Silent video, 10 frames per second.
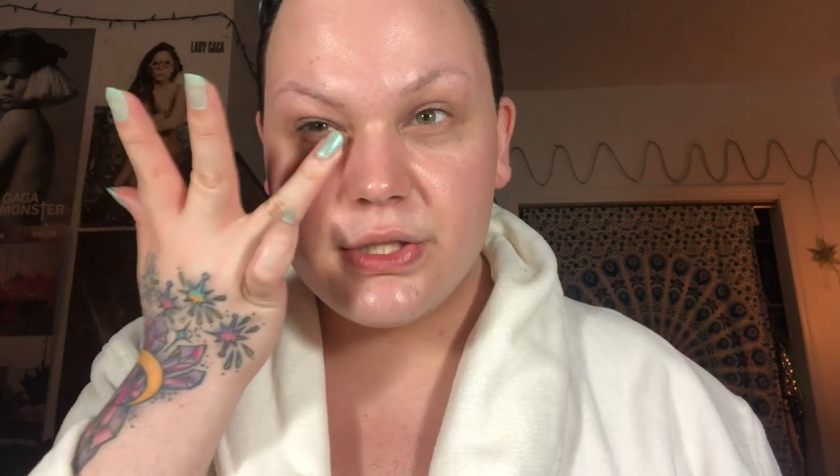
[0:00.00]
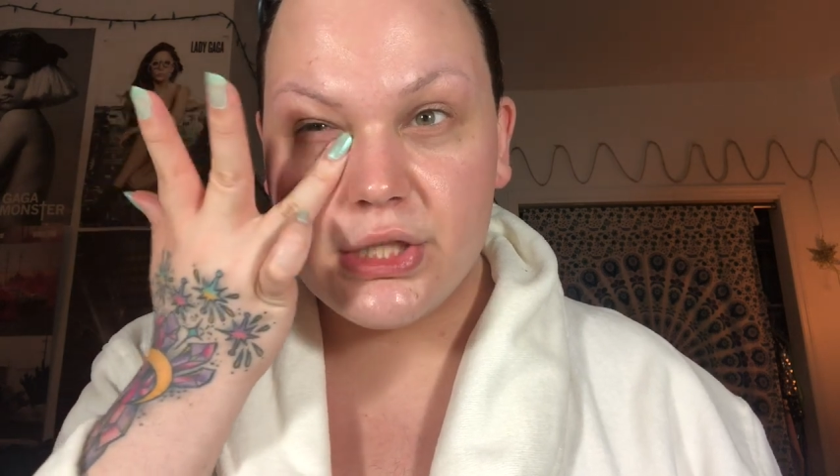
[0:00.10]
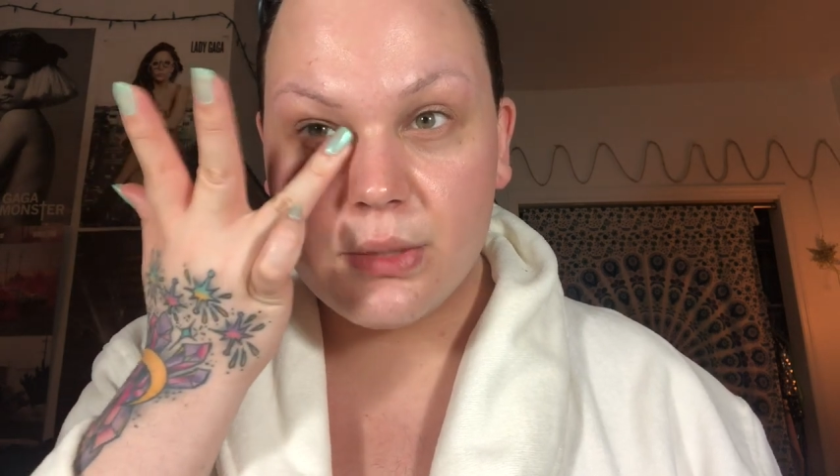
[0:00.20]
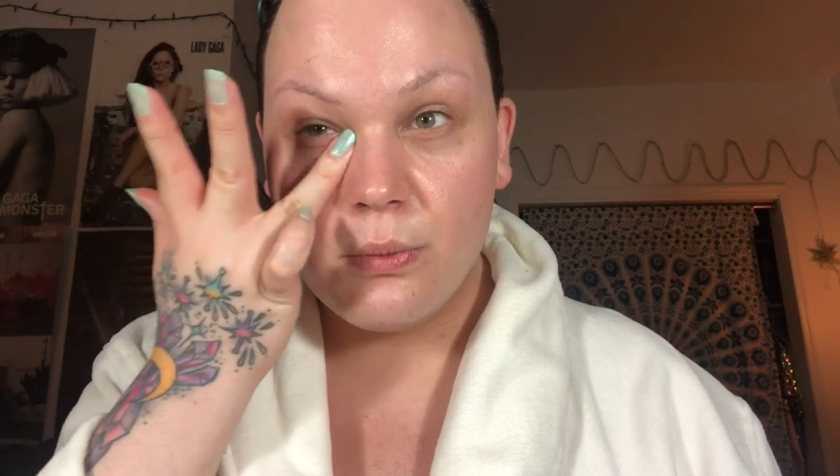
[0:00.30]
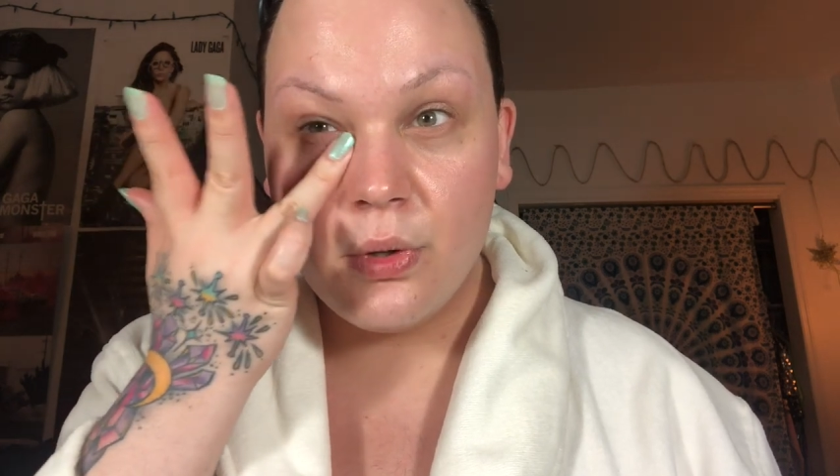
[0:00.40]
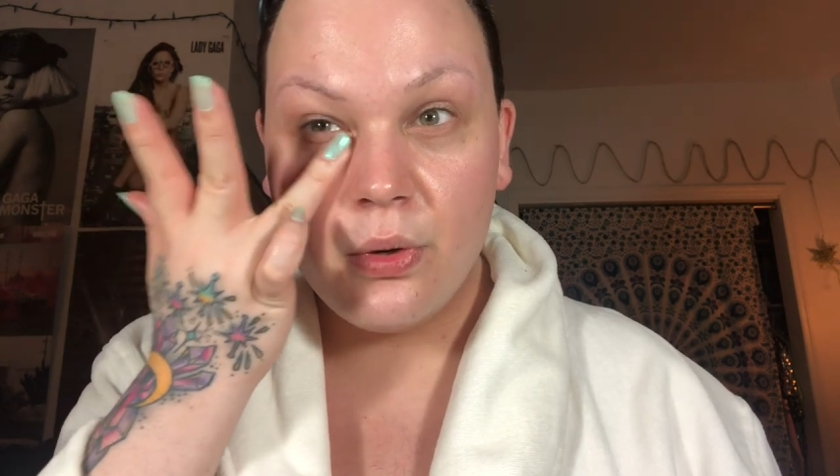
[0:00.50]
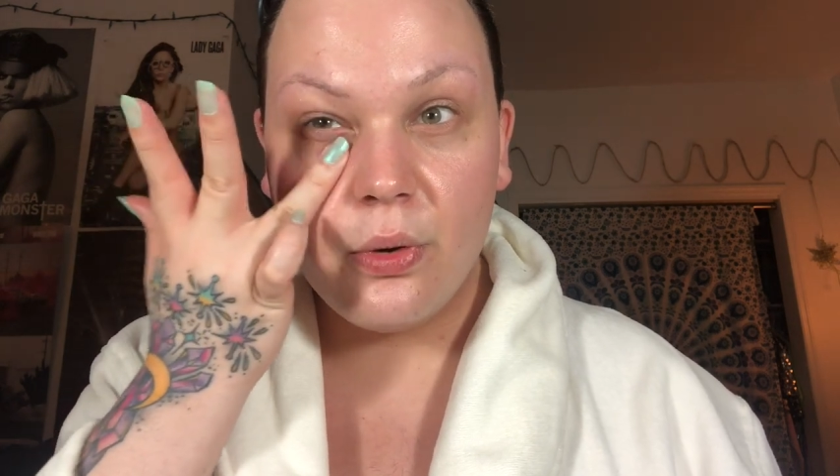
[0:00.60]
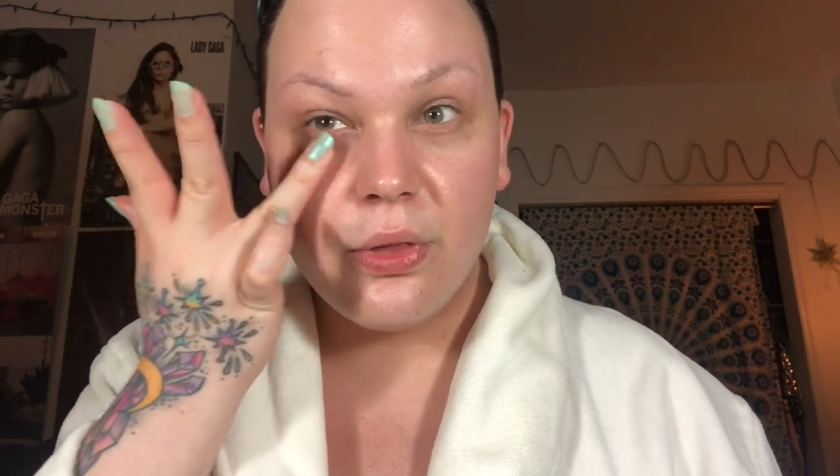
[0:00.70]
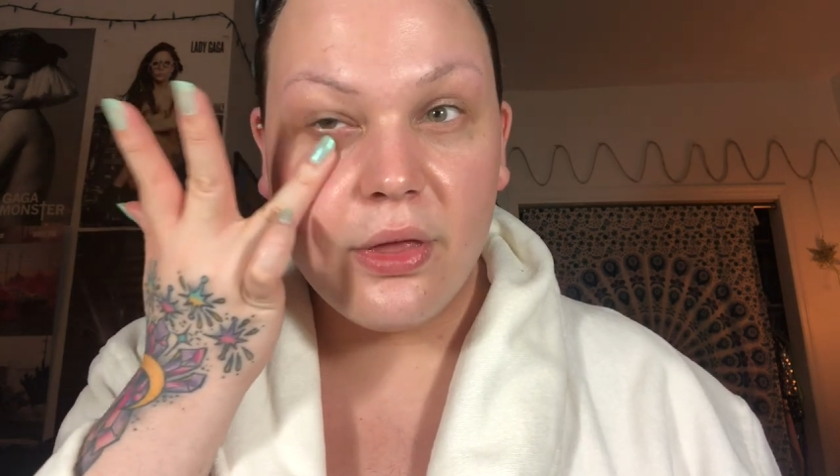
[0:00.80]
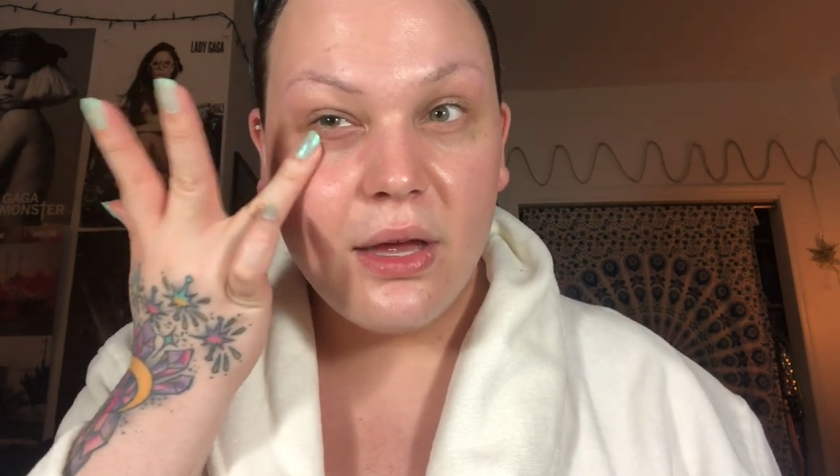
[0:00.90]

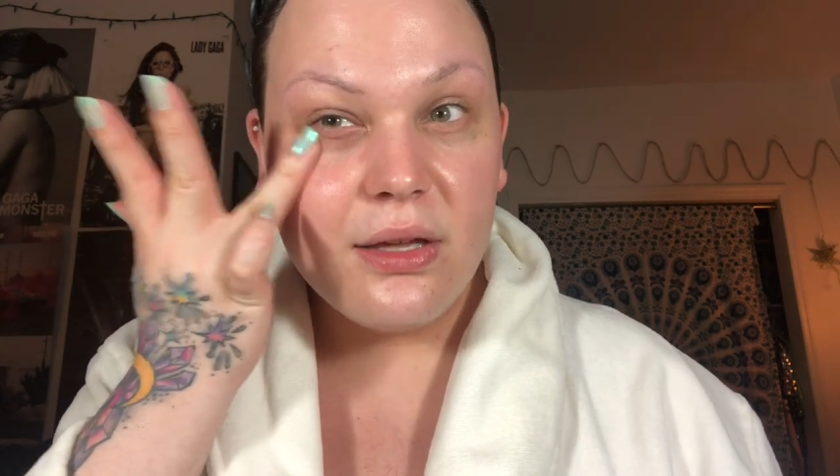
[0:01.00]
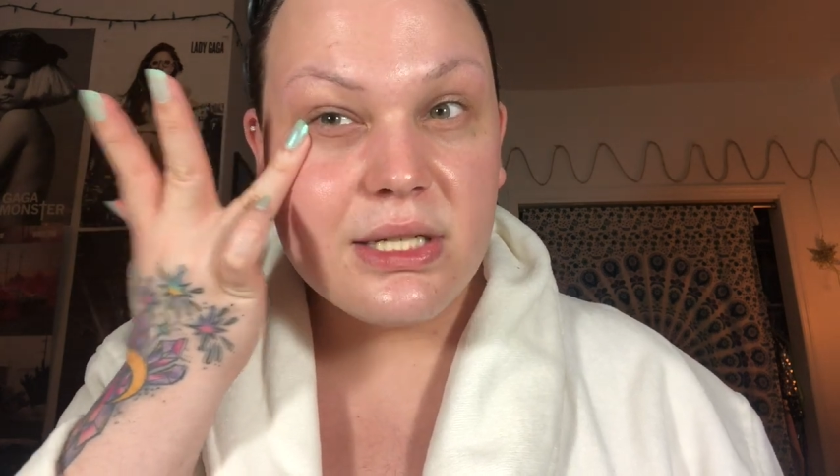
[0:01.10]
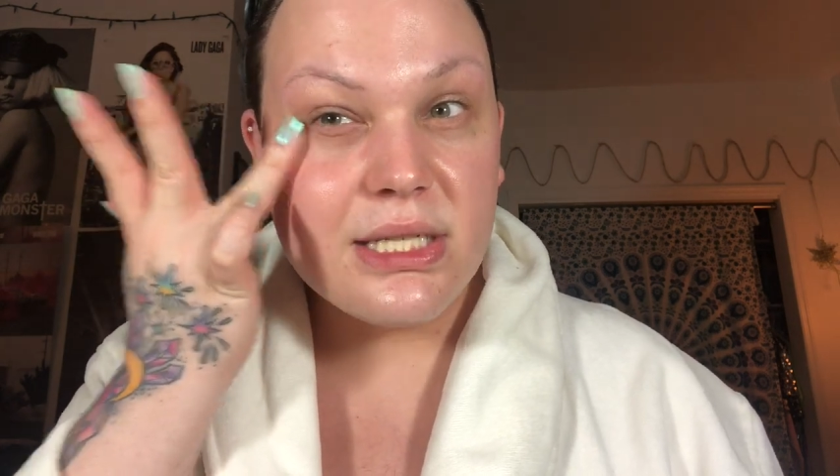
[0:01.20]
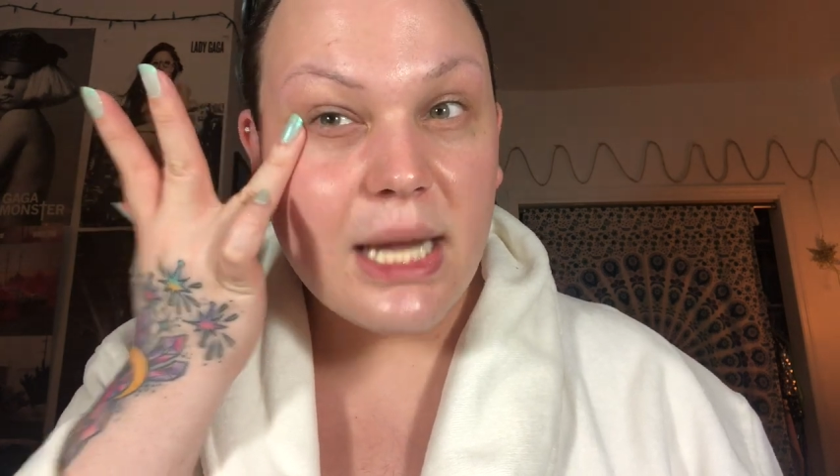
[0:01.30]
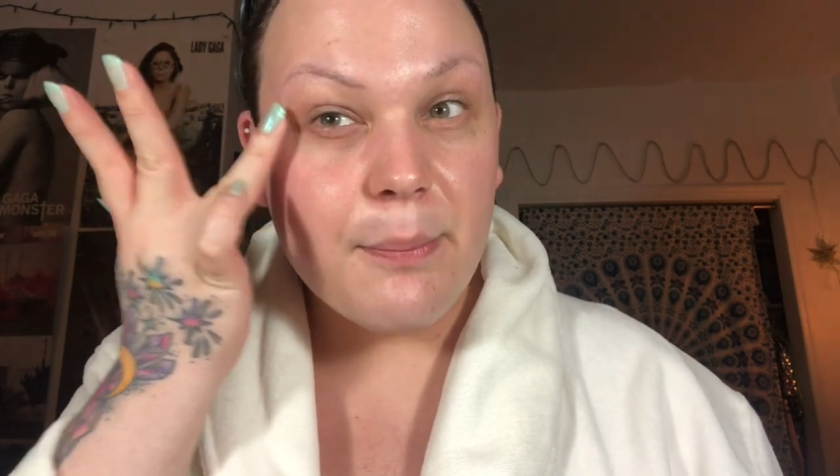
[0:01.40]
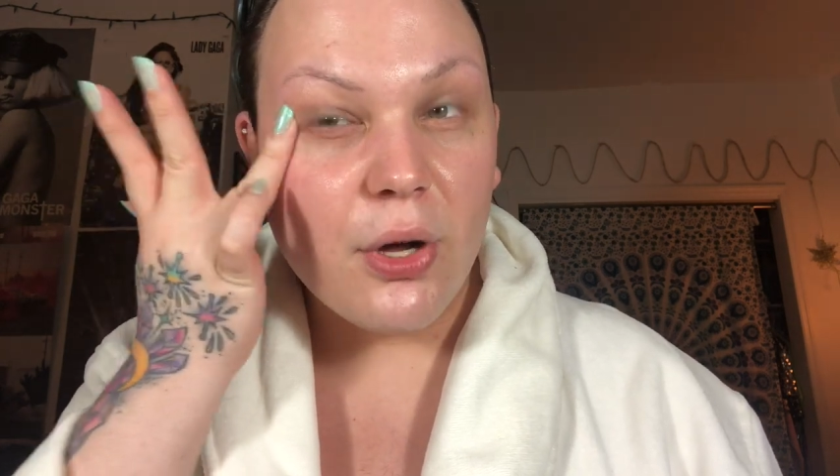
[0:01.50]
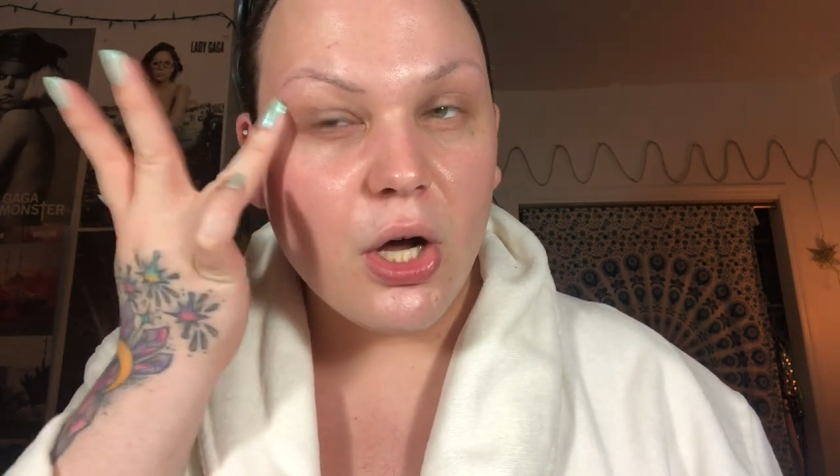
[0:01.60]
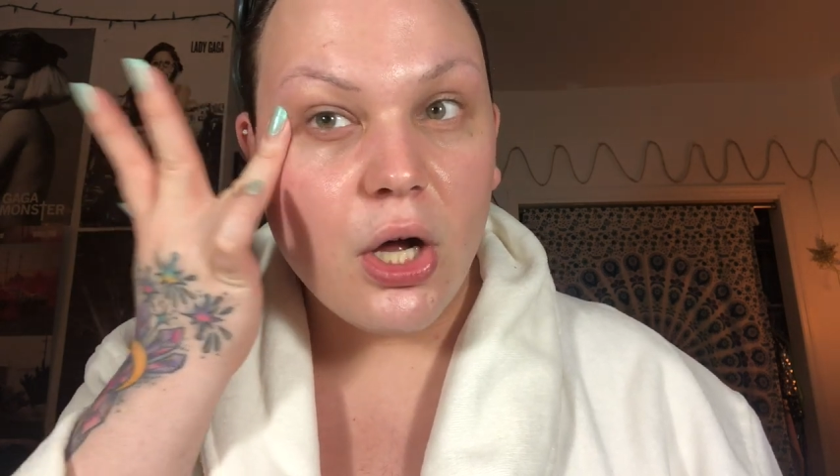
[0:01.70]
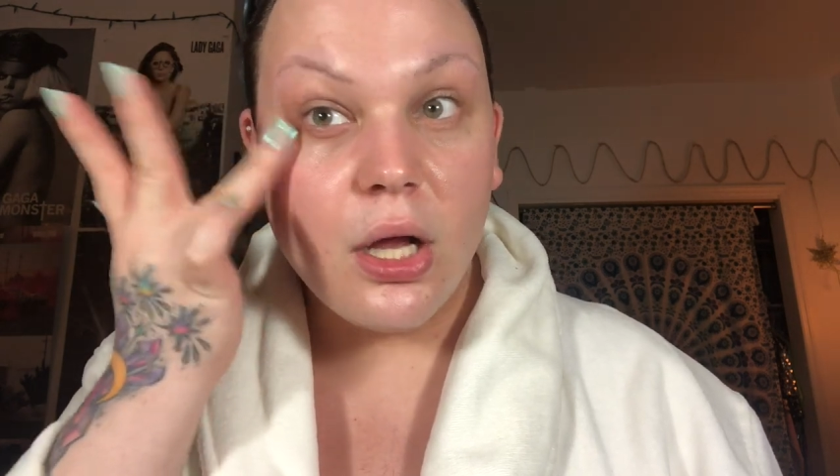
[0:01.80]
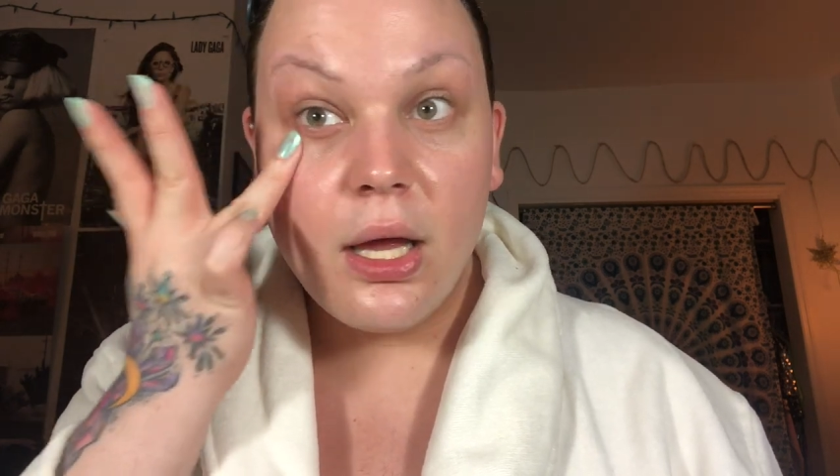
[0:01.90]
smooth,
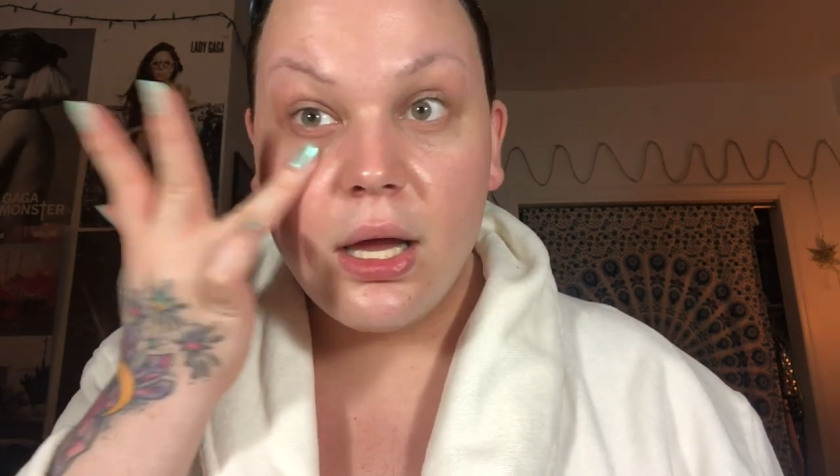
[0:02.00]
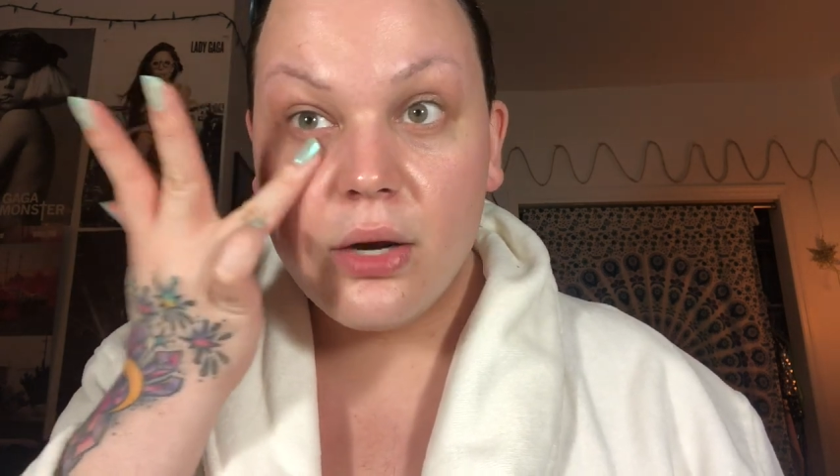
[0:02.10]
supple,